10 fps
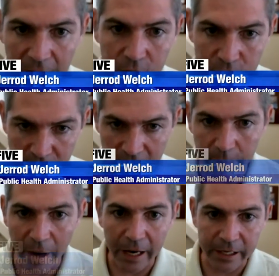whose
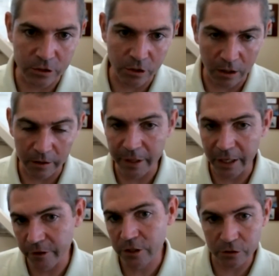antibodies are
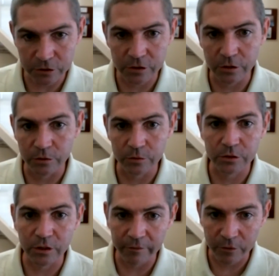beneficial to to
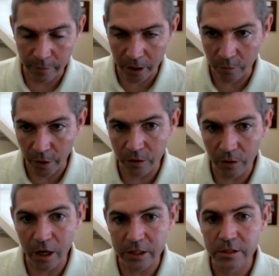give to American Red
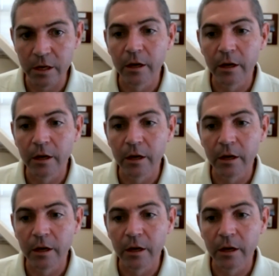Cross,